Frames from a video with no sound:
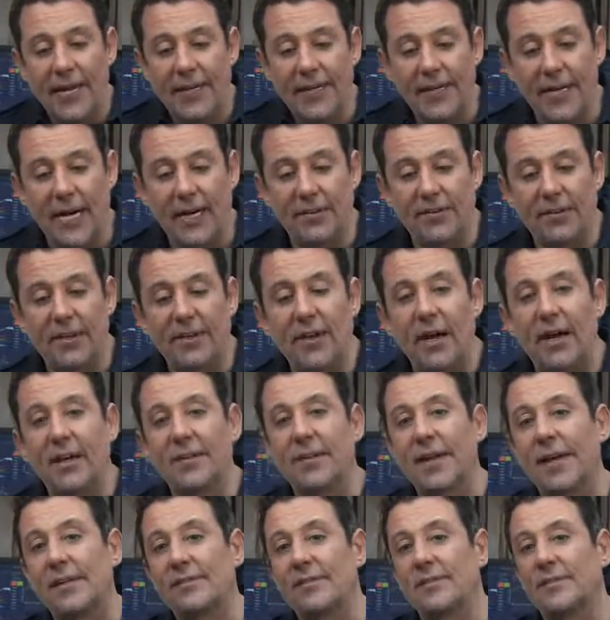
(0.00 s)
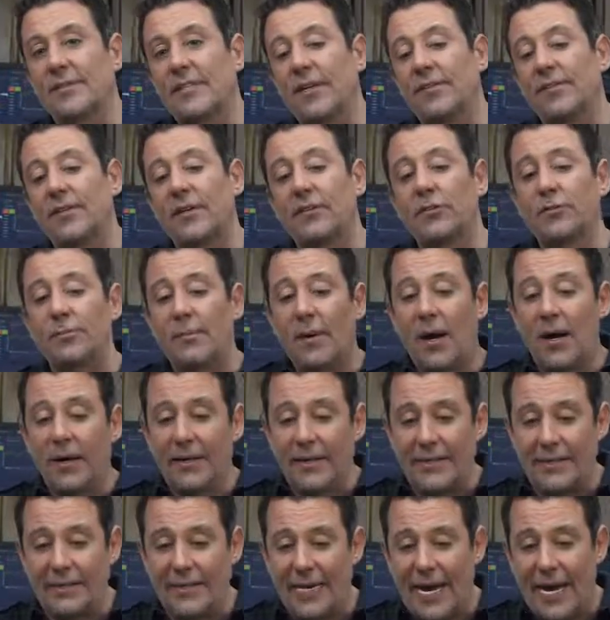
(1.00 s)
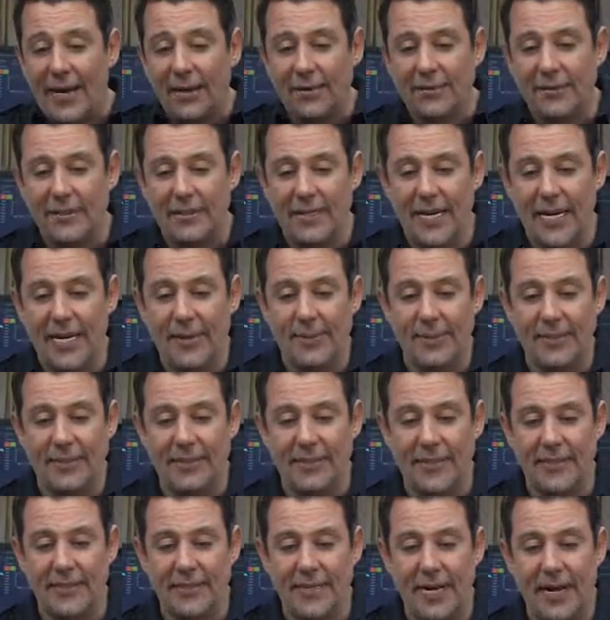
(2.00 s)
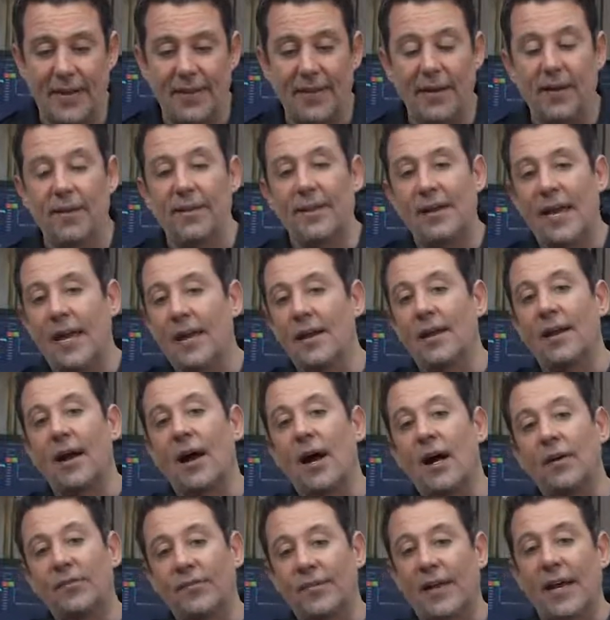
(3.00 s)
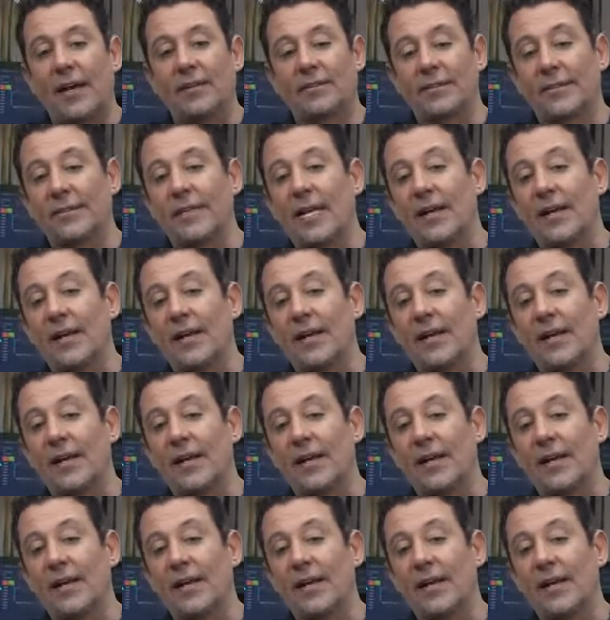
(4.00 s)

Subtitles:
hitting over the 9,700 mark, and now today we sit down there at the 8,500